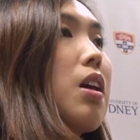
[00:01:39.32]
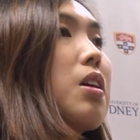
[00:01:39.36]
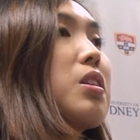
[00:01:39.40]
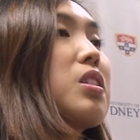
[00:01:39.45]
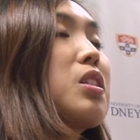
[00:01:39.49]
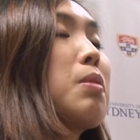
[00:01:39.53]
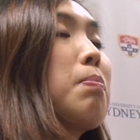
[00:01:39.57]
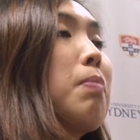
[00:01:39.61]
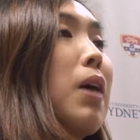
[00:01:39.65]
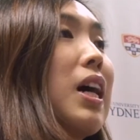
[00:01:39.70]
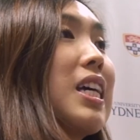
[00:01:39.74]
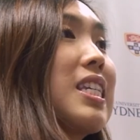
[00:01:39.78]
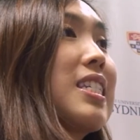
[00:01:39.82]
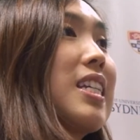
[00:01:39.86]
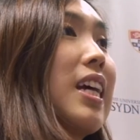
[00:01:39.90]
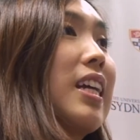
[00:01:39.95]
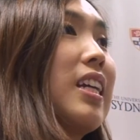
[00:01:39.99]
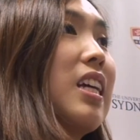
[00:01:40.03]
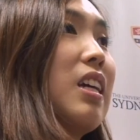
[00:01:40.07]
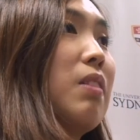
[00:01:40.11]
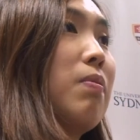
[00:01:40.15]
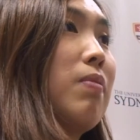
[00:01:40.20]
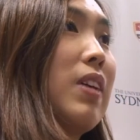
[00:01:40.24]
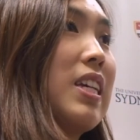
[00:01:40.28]
So my
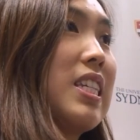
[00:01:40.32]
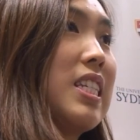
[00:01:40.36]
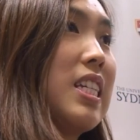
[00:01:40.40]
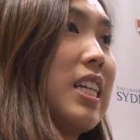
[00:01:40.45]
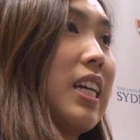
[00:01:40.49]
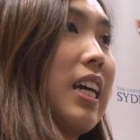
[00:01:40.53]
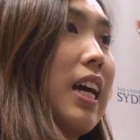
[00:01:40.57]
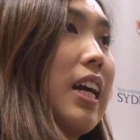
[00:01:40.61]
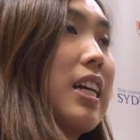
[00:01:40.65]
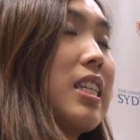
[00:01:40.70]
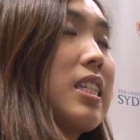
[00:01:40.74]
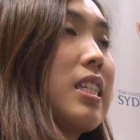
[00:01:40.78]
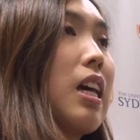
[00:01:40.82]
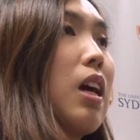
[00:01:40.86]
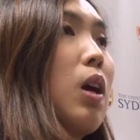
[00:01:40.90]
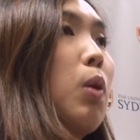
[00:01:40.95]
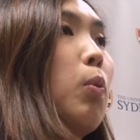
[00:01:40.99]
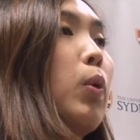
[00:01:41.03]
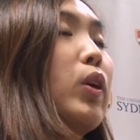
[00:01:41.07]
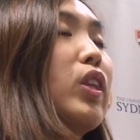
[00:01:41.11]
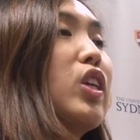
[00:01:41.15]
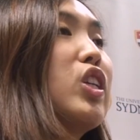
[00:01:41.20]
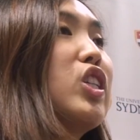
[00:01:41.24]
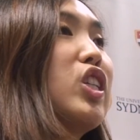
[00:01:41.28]
study investigates
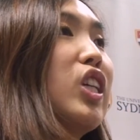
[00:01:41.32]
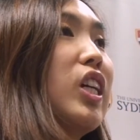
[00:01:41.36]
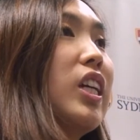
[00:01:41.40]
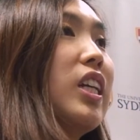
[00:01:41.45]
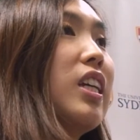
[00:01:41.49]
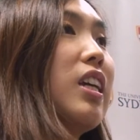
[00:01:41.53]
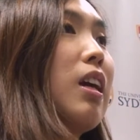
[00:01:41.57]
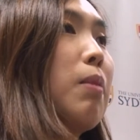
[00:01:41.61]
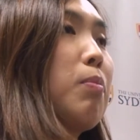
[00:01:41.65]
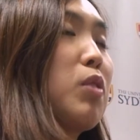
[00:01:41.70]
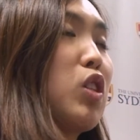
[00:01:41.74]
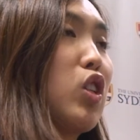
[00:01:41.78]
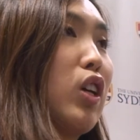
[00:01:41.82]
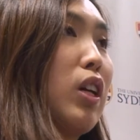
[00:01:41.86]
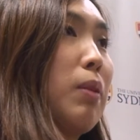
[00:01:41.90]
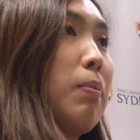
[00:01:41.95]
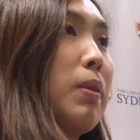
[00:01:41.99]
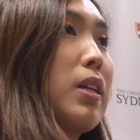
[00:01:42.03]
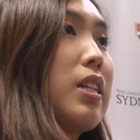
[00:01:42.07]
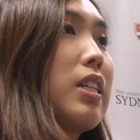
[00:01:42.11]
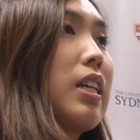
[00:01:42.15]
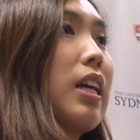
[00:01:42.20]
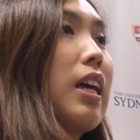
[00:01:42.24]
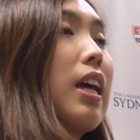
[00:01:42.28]
whether GDM
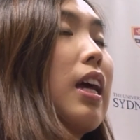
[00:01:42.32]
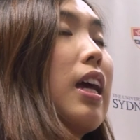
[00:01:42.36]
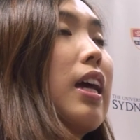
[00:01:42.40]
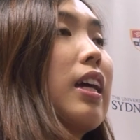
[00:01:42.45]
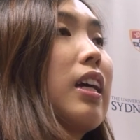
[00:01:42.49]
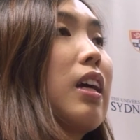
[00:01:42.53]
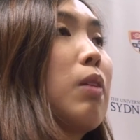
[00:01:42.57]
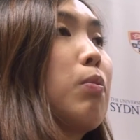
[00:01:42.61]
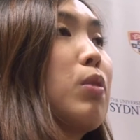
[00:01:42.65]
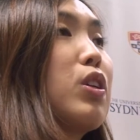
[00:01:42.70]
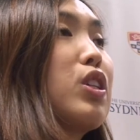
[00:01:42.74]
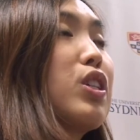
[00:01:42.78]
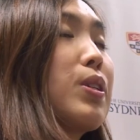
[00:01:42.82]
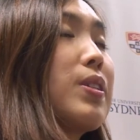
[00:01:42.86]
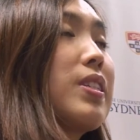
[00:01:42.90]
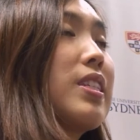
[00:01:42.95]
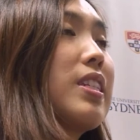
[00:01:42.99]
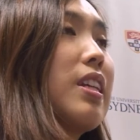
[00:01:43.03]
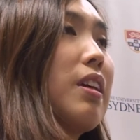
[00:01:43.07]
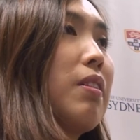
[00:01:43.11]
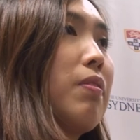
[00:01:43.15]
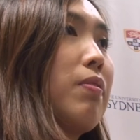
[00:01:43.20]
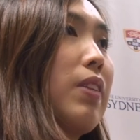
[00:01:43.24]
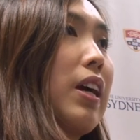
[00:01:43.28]
treatment can
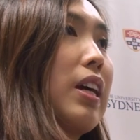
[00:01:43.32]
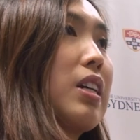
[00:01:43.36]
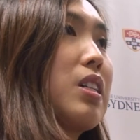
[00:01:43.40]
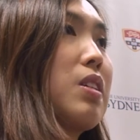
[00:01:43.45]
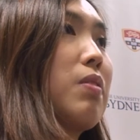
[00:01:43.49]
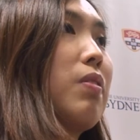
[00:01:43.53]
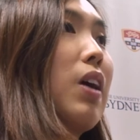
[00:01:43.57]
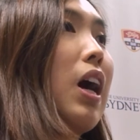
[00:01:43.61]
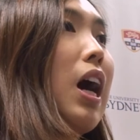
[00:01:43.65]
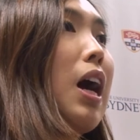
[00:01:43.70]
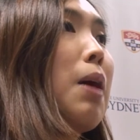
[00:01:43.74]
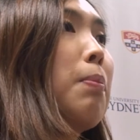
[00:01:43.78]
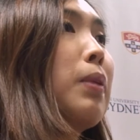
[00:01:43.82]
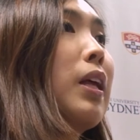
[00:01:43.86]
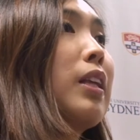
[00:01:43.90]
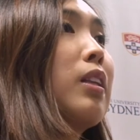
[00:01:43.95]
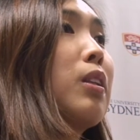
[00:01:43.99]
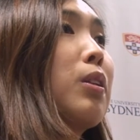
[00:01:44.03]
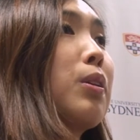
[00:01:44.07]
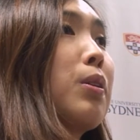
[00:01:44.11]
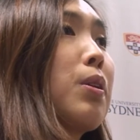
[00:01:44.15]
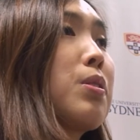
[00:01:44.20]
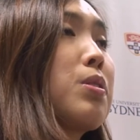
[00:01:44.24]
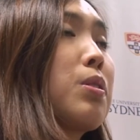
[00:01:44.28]
reduce the effect of high
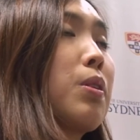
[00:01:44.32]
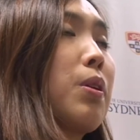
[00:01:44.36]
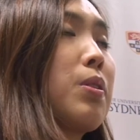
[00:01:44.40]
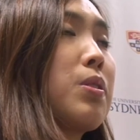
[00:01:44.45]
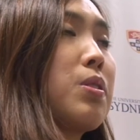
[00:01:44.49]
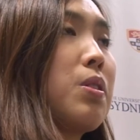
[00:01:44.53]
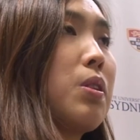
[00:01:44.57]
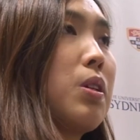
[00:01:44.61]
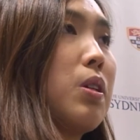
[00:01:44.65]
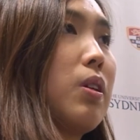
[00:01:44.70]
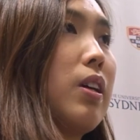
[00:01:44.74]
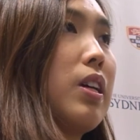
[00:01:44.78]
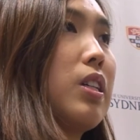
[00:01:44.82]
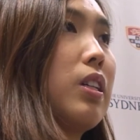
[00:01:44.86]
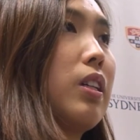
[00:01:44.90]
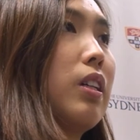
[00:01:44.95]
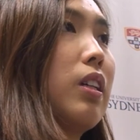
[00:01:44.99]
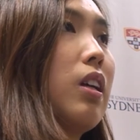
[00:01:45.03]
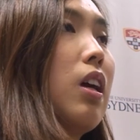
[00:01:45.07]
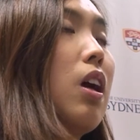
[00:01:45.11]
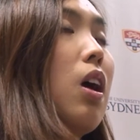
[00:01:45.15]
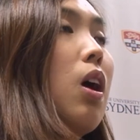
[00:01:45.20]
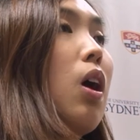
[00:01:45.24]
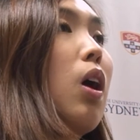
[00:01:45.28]
blood glucose
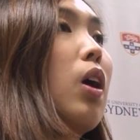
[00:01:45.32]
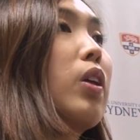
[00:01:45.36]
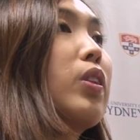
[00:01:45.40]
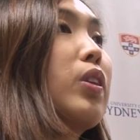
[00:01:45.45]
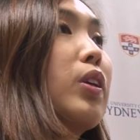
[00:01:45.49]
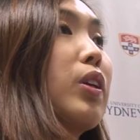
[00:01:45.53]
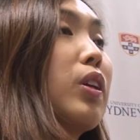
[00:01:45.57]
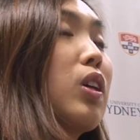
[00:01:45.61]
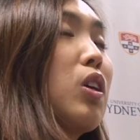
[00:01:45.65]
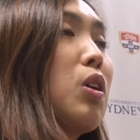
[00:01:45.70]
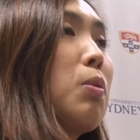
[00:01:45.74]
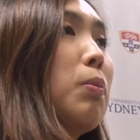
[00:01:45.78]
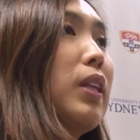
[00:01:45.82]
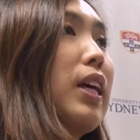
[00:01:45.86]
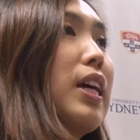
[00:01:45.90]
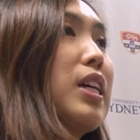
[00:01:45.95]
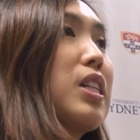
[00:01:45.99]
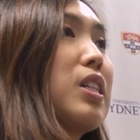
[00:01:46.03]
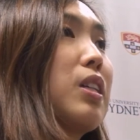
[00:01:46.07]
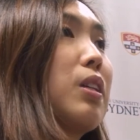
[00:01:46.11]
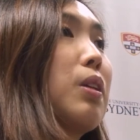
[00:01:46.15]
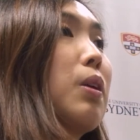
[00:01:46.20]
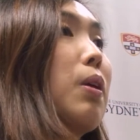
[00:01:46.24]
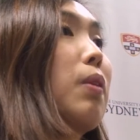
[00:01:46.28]
concentration on the
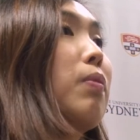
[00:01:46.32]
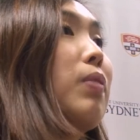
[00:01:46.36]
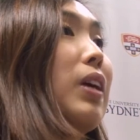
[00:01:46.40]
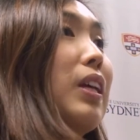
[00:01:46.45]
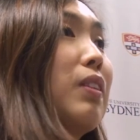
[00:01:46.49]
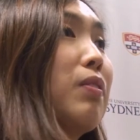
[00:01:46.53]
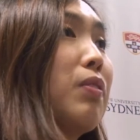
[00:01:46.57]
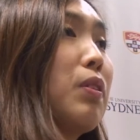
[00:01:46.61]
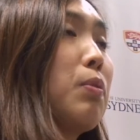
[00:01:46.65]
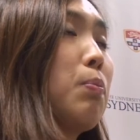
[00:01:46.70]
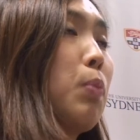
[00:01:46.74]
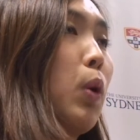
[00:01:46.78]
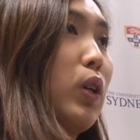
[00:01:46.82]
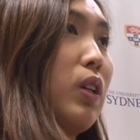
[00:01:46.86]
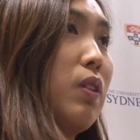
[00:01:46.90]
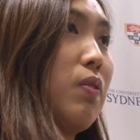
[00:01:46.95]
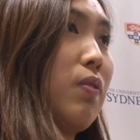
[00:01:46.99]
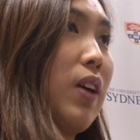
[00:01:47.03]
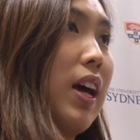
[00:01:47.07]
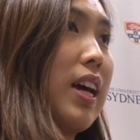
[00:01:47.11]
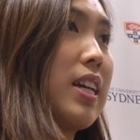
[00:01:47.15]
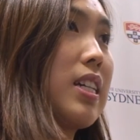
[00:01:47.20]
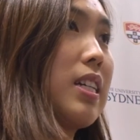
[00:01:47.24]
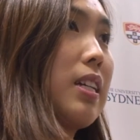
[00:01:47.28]
accumulation of infant body
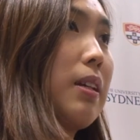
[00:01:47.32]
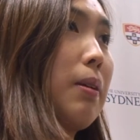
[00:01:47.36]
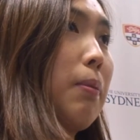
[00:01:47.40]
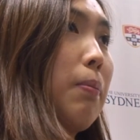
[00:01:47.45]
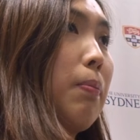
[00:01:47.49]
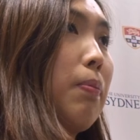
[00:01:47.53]
fat.